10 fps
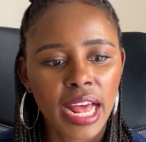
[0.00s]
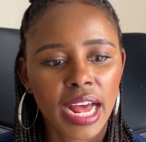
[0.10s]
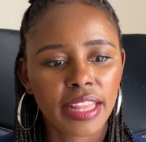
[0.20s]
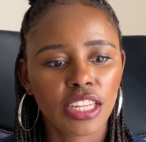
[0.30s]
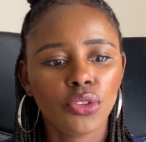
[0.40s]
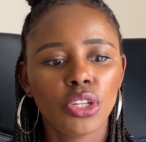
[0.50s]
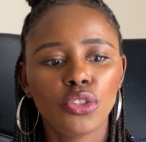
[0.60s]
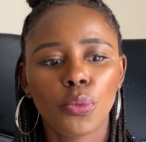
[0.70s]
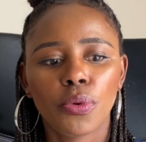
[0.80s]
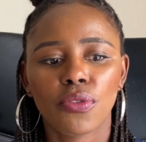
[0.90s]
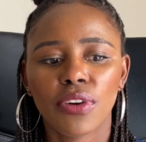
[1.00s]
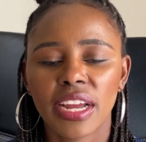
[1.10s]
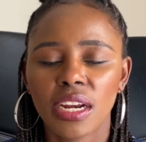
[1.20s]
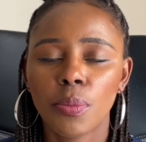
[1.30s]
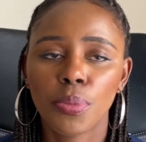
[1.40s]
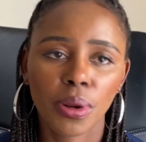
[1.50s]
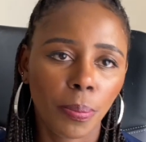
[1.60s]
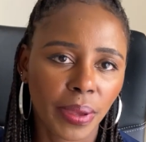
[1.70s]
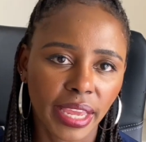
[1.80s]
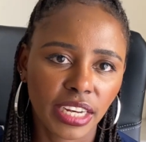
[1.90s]
And then you need to provide
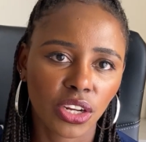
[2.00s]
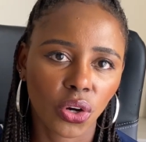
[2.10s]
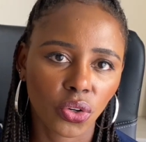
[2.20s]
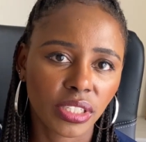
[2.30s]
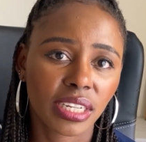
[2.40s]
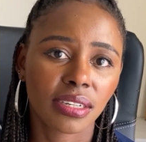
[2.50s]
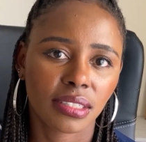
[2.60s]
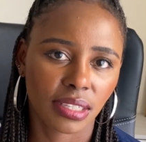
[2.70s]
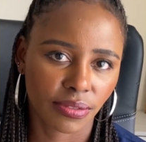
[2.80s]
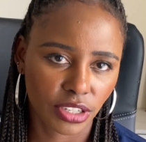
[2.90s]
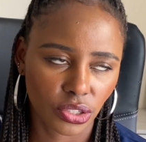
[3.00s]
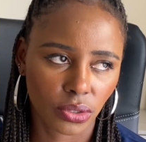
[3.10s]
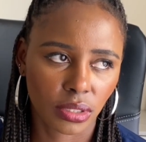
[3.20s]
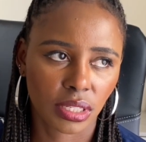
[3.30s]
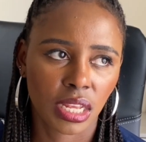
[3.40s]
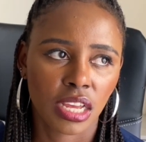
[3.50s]
prepaid hotel reservations.